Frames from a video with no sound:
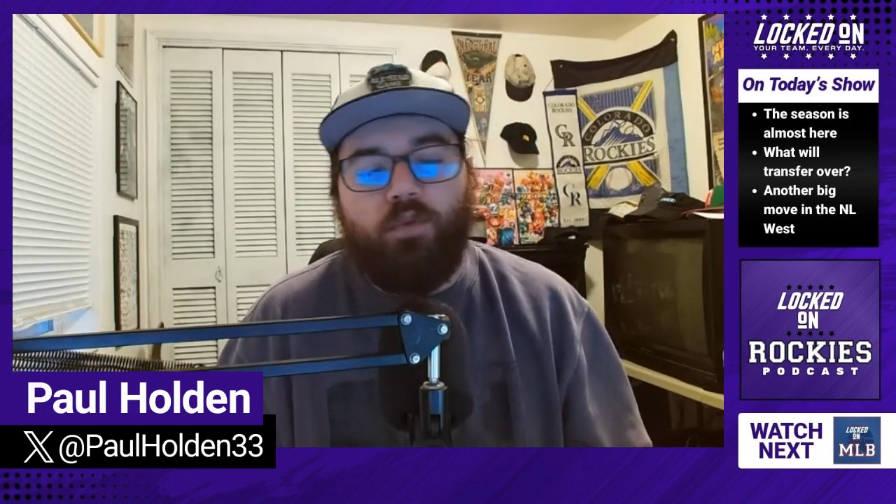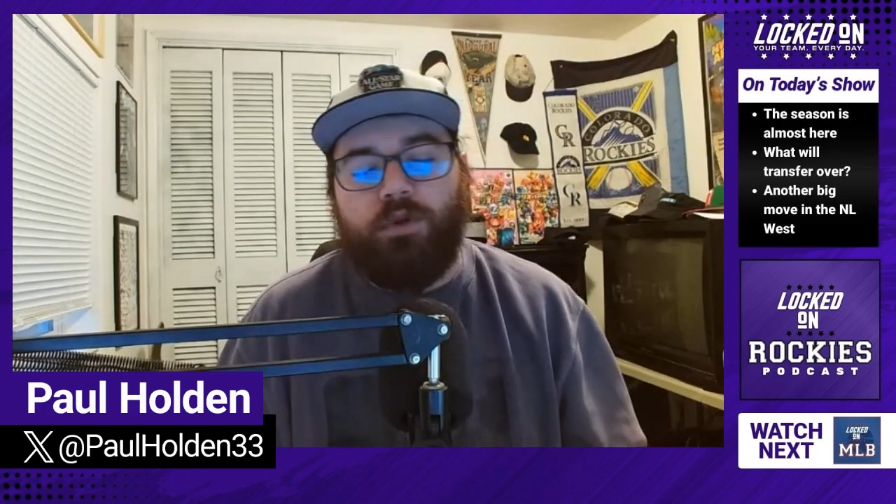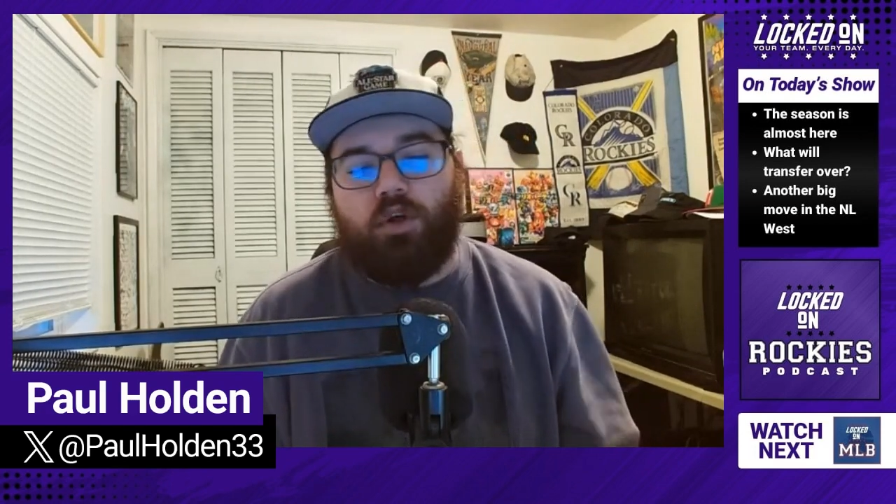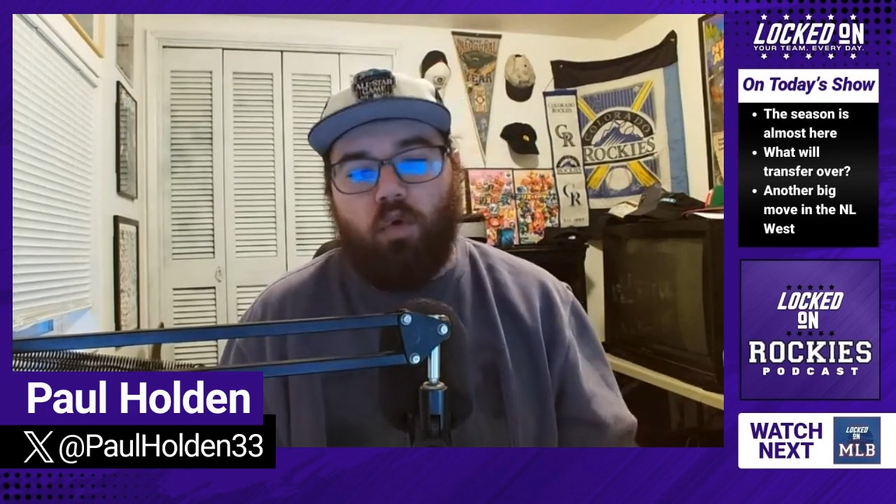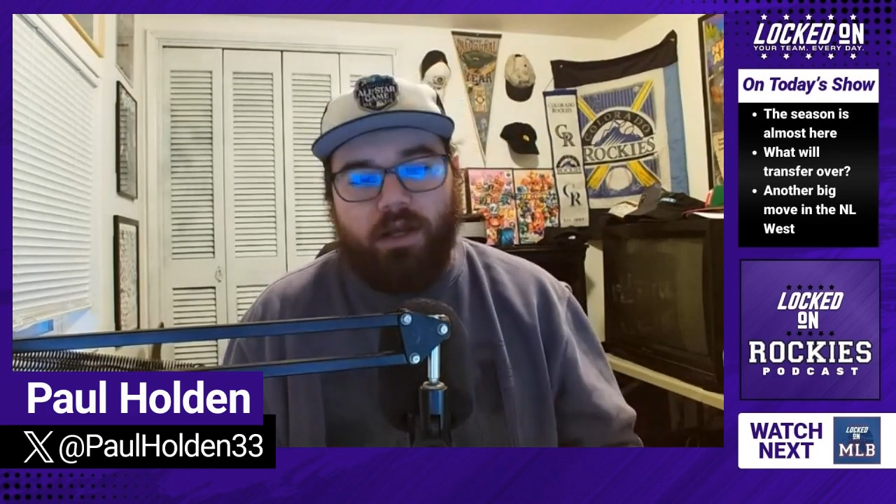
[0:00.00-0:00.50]
with
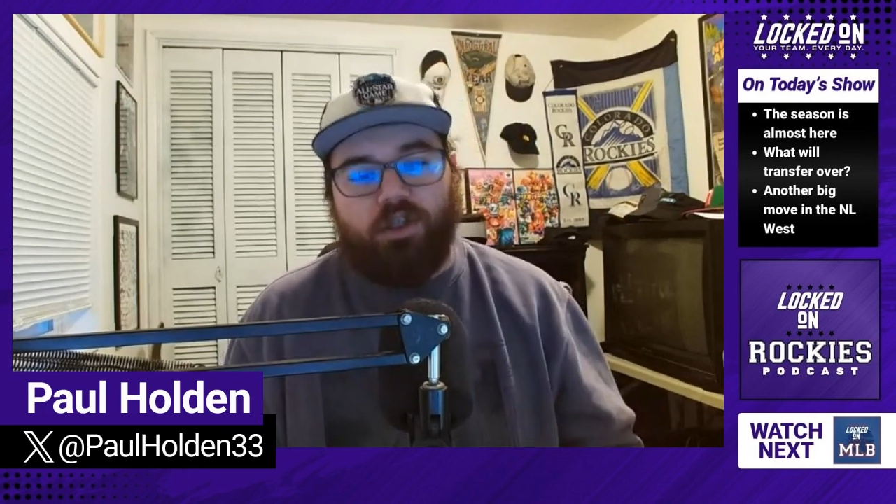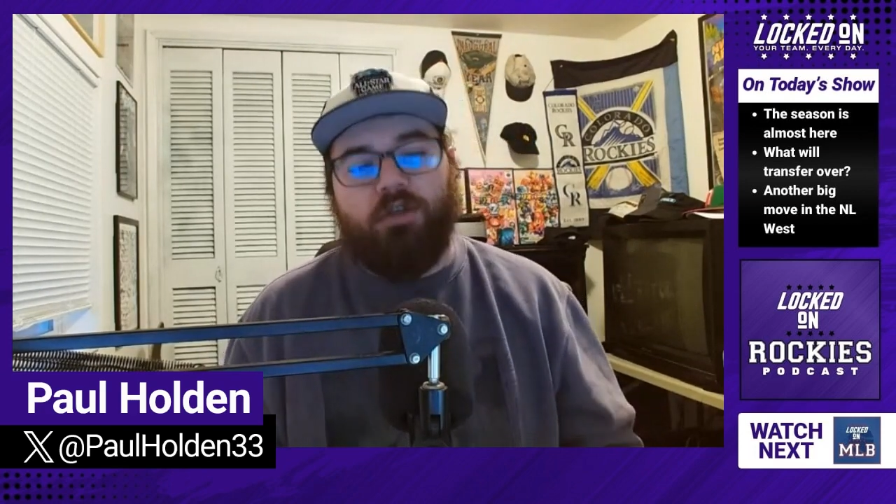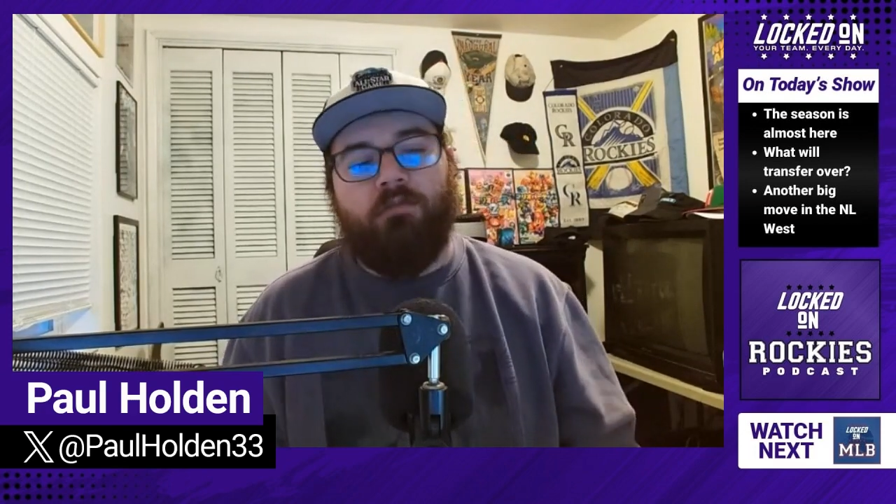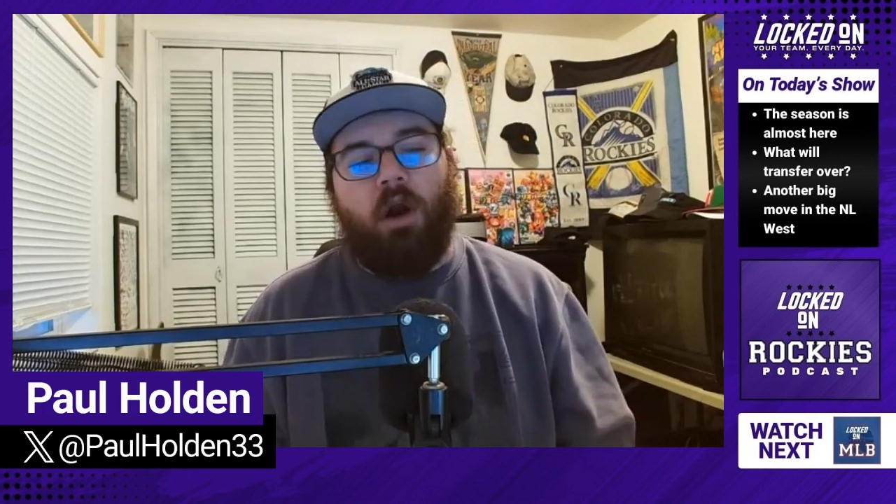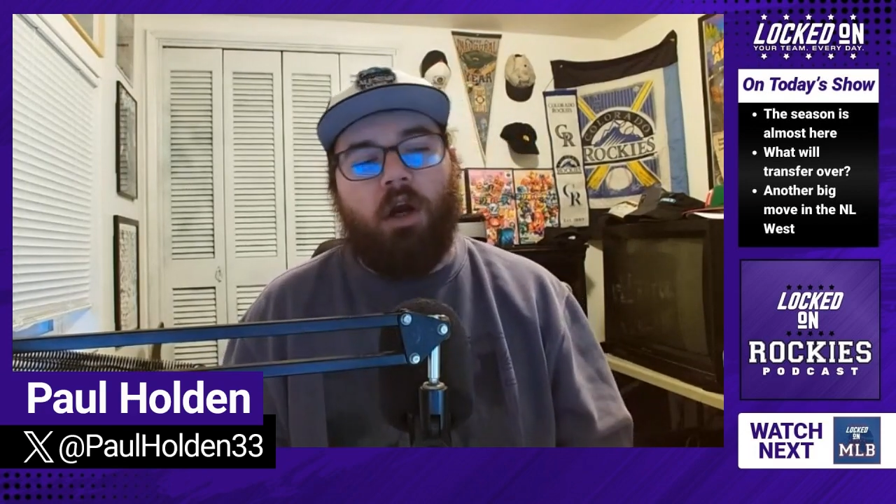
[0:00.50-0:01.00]
the
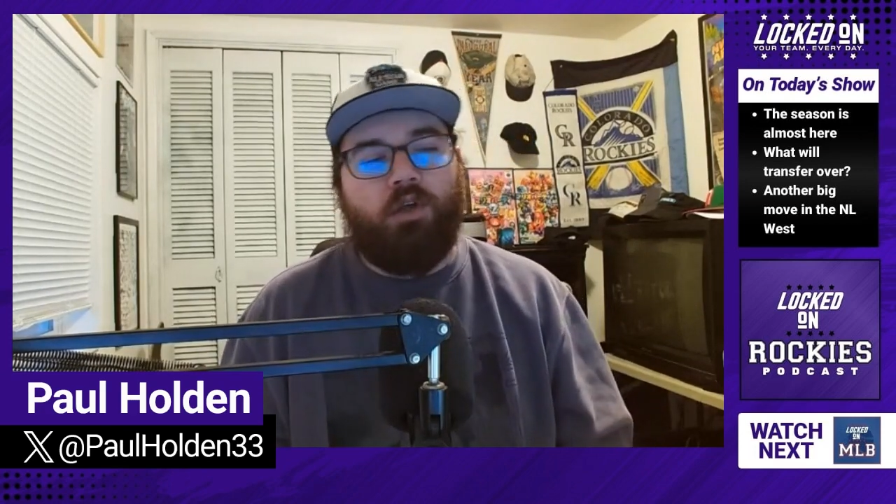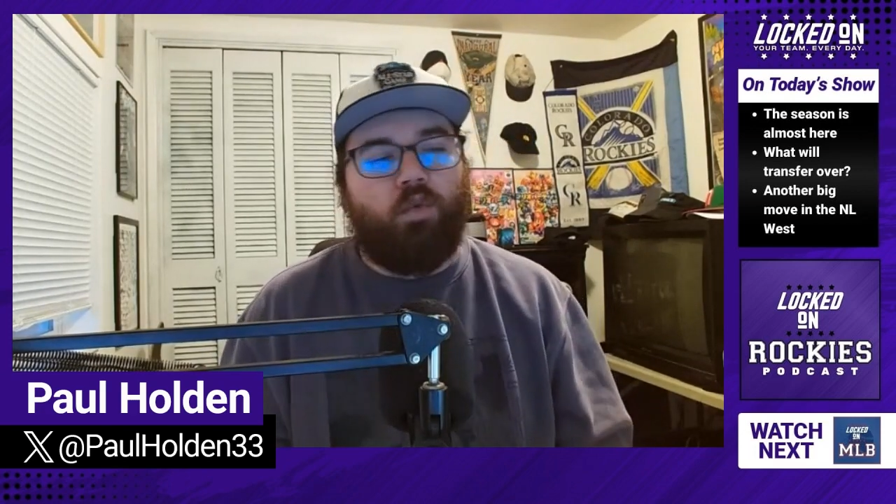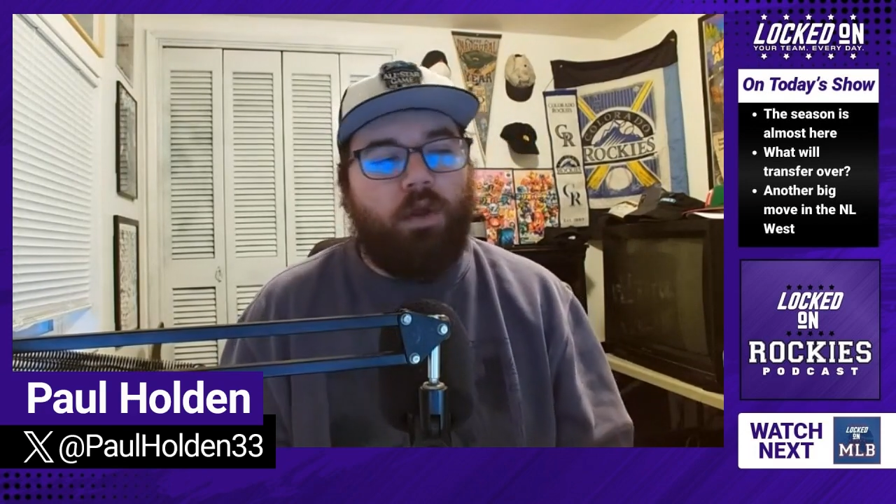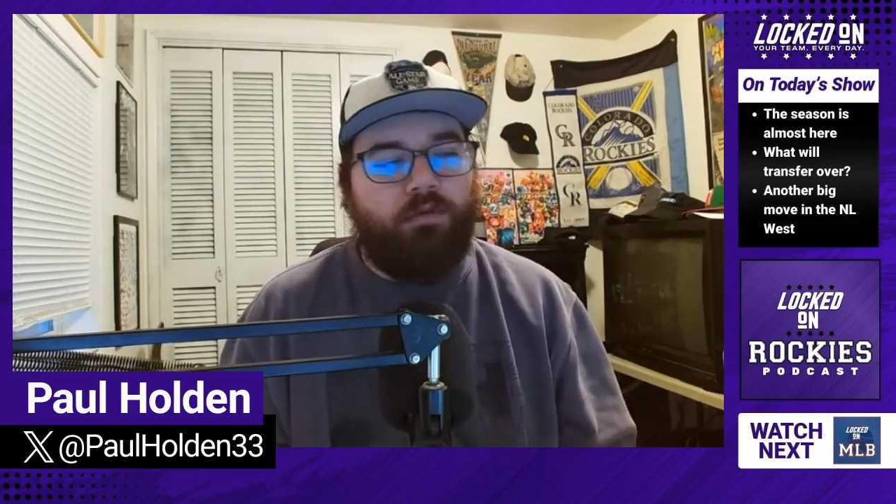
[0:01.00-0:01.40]
question marks,